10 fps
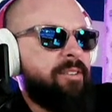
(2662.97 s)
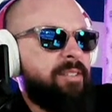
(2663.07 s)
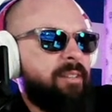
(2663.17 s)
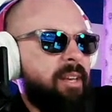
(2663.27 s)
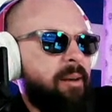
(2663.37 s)

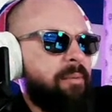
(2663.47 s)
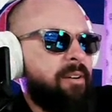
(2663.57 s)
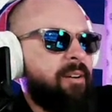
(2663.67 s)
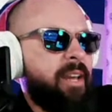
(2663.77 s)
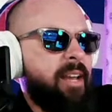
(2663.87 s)

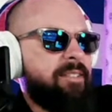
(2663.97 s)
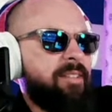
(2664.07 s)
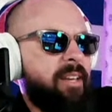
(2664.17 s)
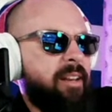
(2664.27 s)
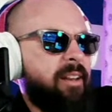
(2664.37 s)
Burner
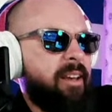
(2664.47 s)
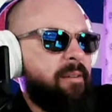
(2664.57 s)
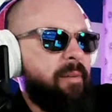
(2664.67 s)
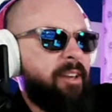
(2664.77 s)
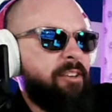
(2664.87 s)
account said,
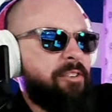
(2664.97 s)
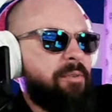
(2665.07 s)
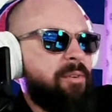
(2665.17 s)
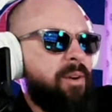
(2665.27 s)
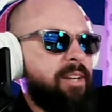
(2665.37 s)
my
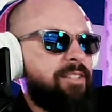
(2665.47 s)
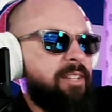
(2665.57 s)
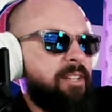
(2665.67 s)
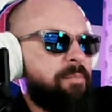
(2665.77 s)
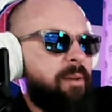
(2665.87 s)
usual
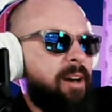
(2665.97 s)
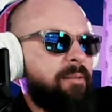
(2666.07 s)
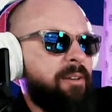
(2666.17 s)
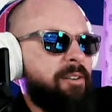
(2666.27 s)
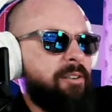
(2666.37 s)
question is
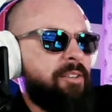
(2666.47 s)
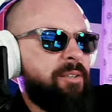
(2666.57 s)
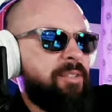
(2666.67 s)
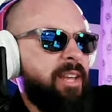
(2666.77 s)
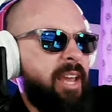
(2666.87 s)
bottom load or
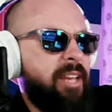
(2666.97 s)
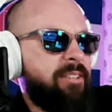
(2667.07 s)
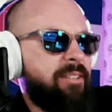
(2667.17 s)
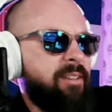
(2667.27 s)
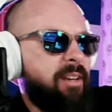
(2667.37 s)

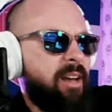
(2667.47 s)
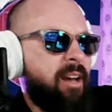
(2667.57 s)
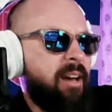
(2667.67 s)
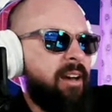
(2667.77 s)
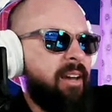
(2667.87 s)
two-stage
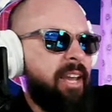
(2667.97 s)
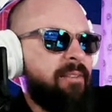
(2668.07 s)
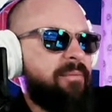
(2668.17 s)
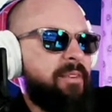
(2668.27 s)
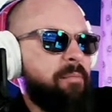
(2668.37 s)

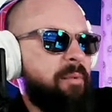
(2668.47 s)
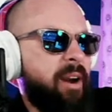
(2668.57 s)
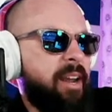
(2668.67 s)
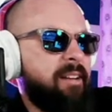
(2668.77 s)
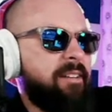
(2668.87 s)
and
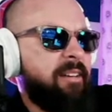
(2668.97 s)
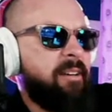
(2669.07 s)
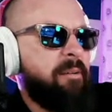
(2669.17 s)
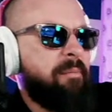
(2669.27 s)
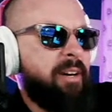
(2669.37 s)
film brand,
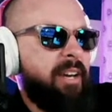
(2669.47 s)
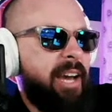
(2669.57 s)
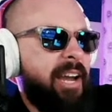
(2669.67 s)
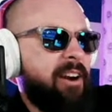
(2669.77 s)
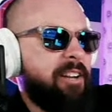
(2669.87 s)

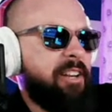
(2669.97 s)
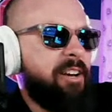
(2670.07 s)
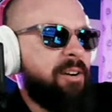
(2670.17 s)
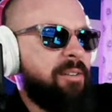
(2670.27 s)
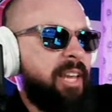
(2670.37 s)
but I
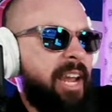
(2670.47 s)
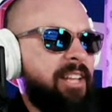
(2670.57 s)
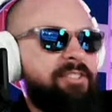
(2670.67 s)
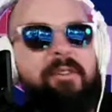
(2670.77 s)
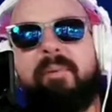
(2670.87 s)
already know
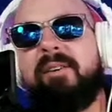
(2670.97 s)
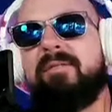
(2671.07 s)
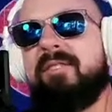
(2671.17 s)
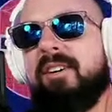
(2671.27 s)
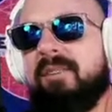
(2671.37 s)
the answer to
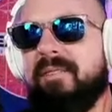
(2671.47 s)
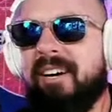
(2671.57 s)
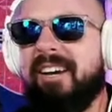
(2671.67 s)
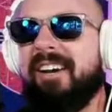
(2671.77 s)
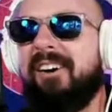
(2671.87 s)
both. So
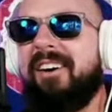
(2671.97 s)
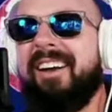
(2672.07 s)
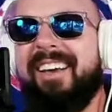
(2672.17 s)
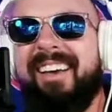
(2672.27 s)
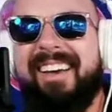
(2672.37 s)
there you
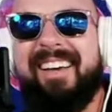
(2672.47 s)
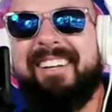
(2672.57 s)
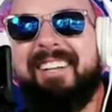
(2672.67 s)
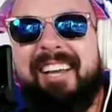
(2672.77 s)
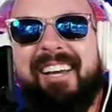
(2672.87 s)
go.
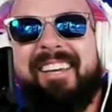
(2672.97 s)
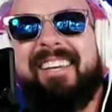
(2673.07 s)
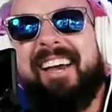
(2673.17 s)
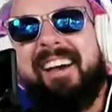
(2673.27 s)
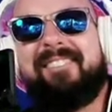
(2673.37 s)

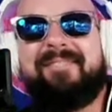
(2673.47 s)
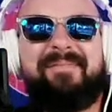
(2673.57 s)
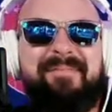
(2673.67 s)
Yeah.